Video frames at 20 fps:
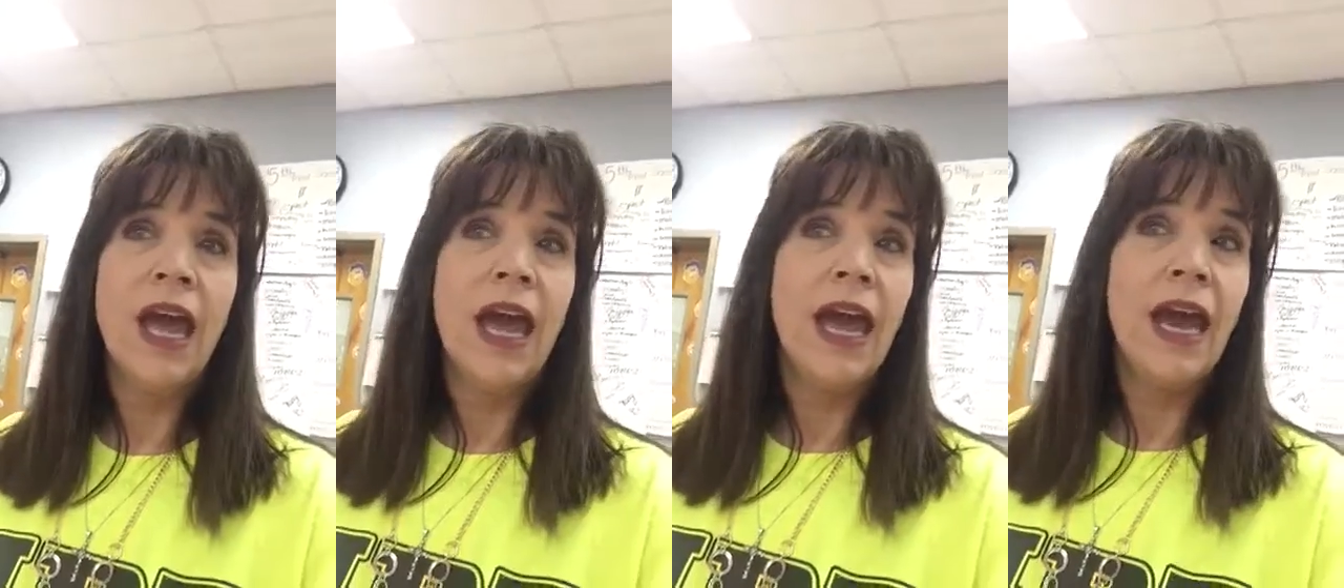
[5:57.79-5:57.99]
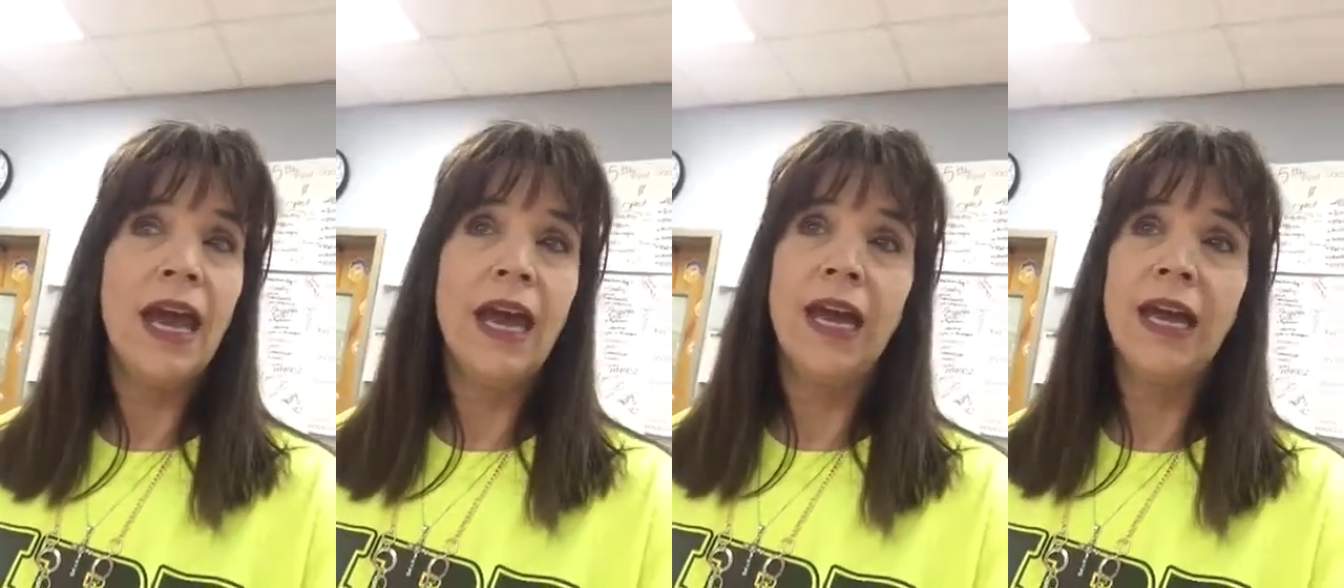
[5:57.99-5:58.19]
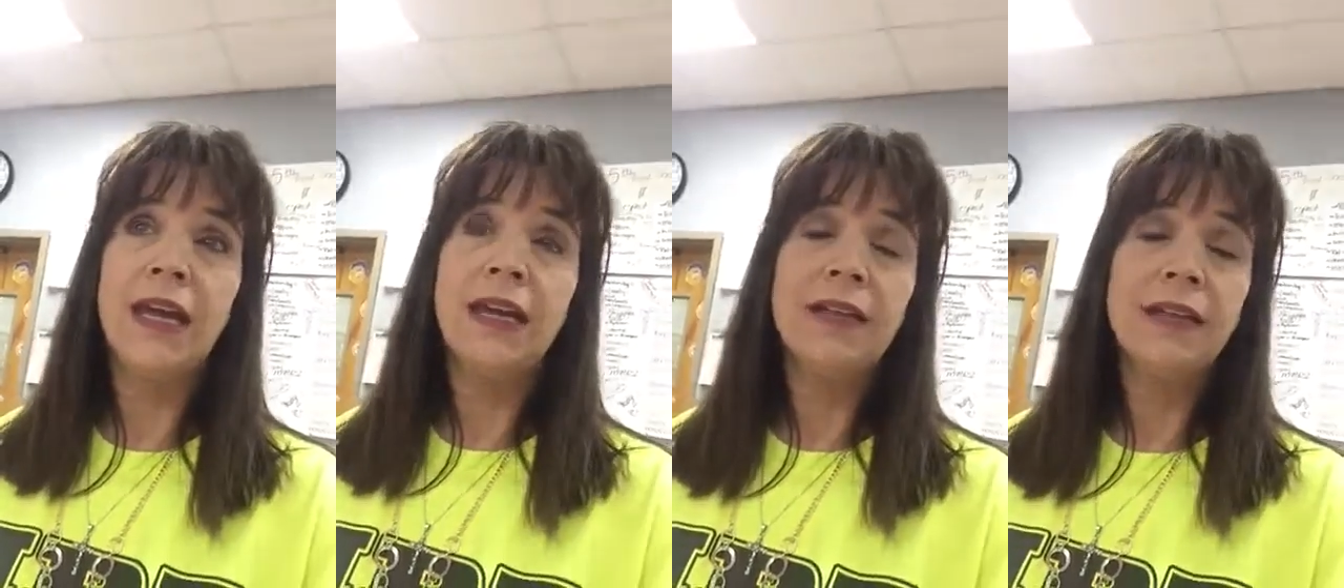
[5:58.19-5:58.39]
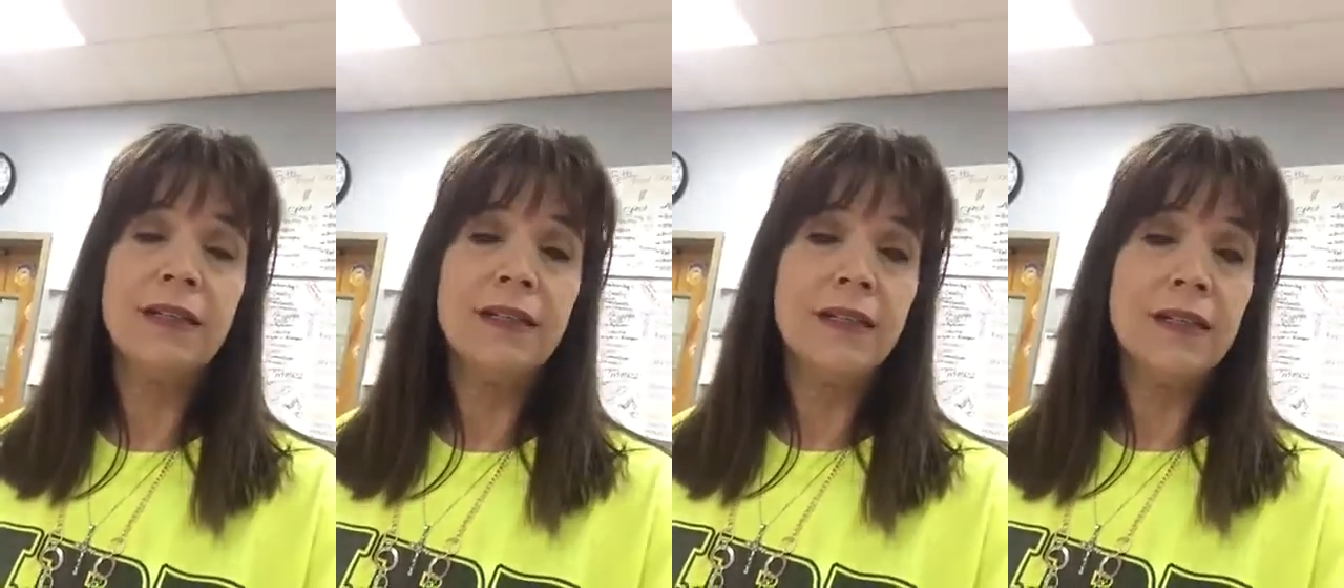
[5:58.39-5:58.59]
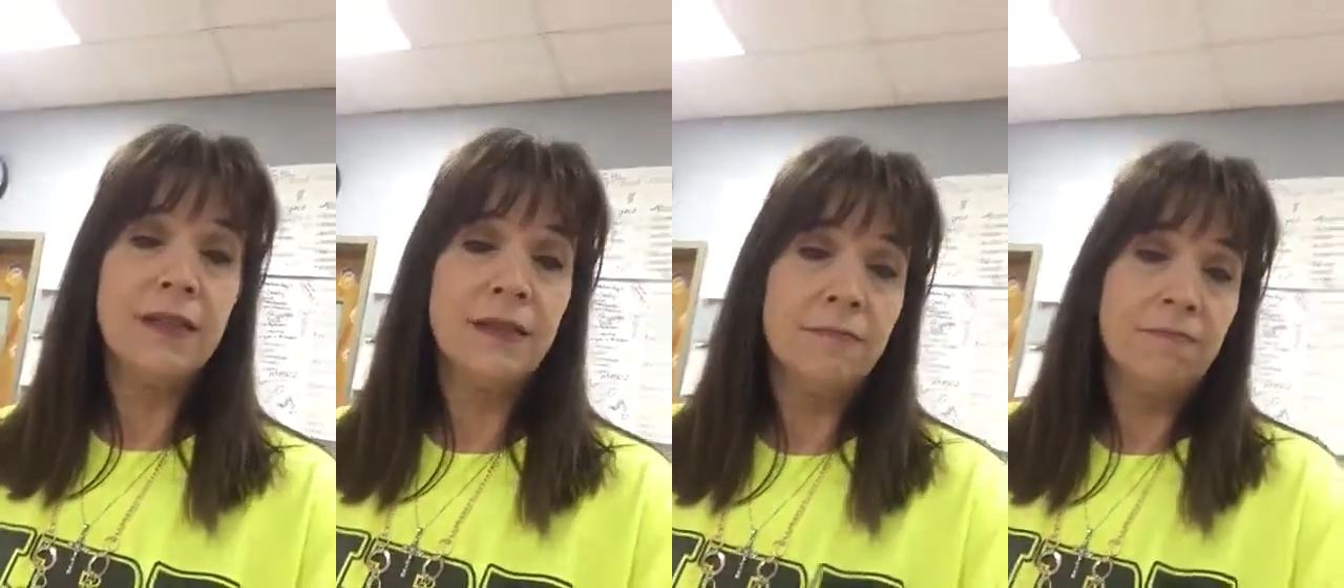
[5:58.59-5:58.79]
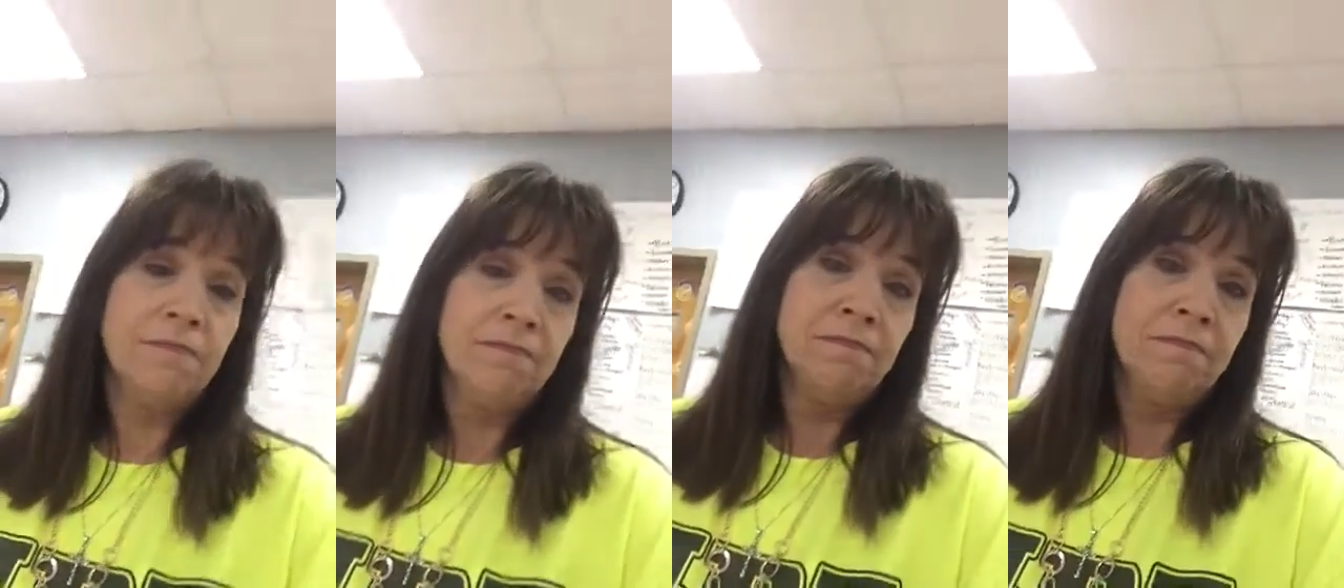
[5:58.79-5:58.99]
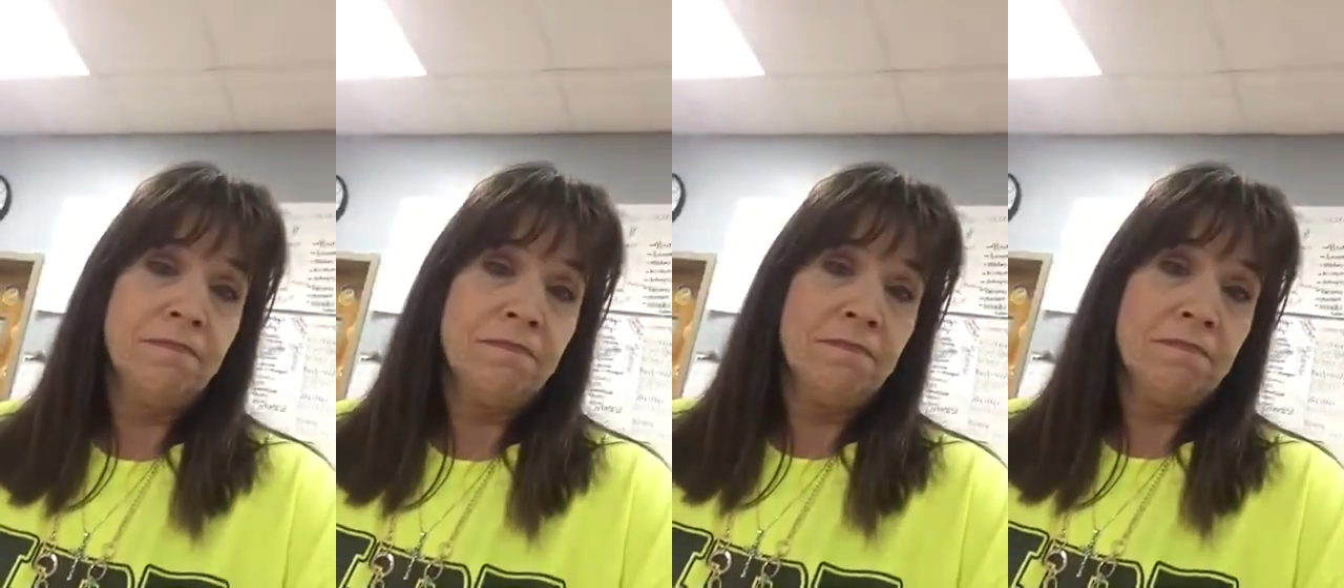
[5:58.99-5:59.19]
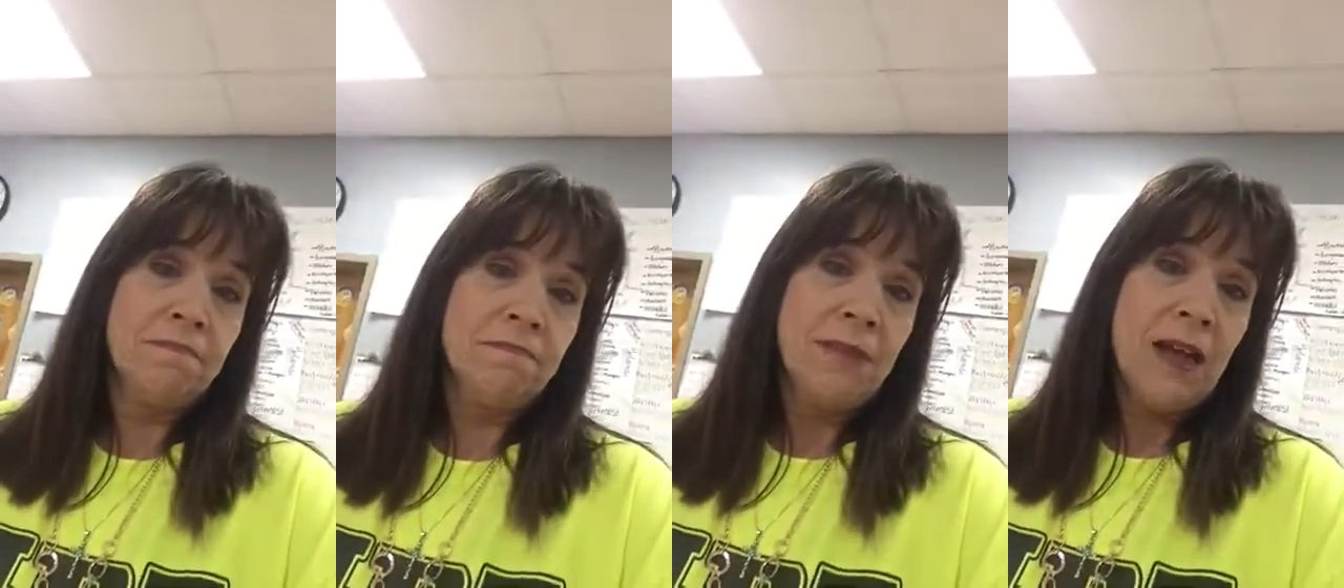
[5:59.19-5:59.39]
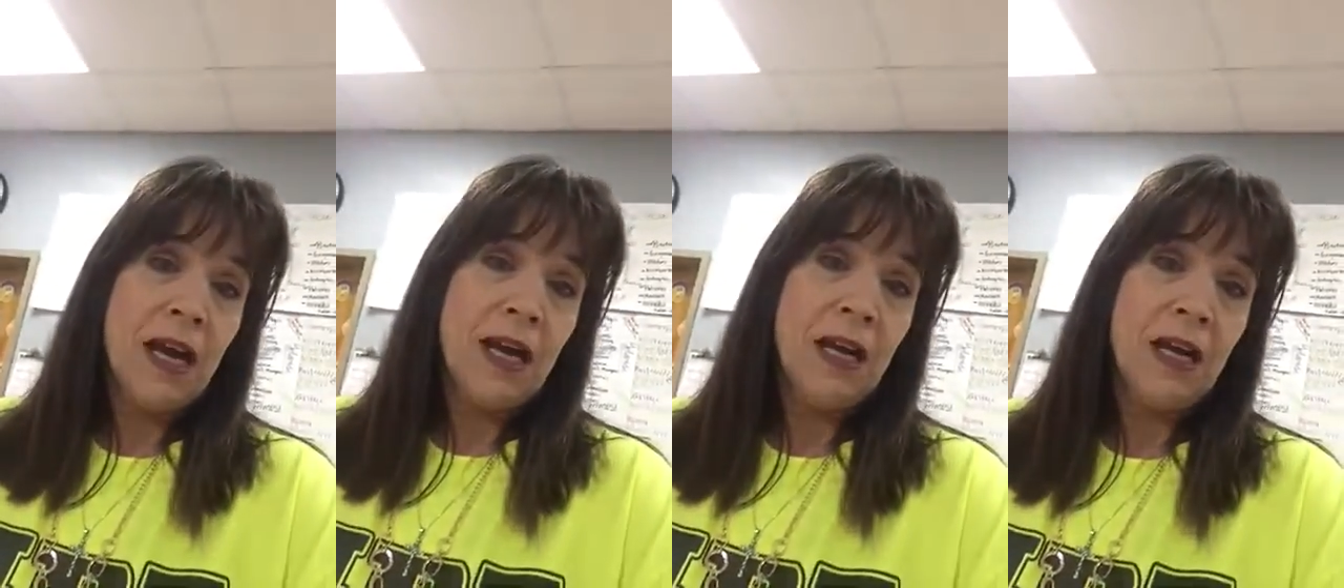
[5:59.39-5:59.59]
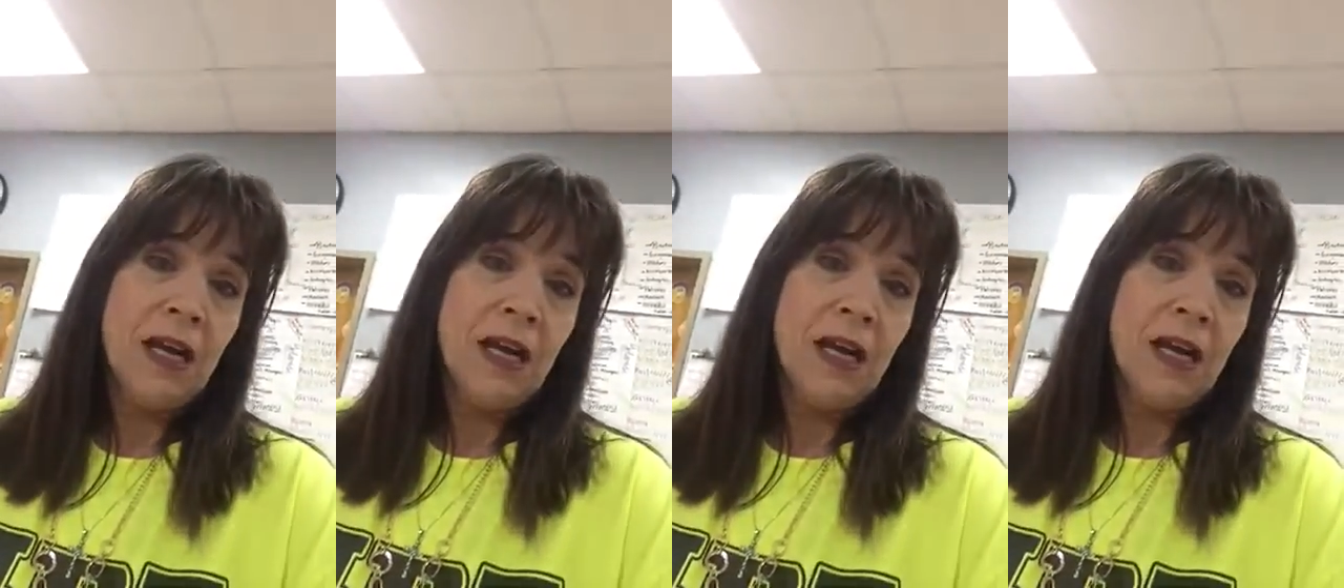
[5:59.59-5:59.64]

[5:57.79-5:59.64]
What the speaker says: And I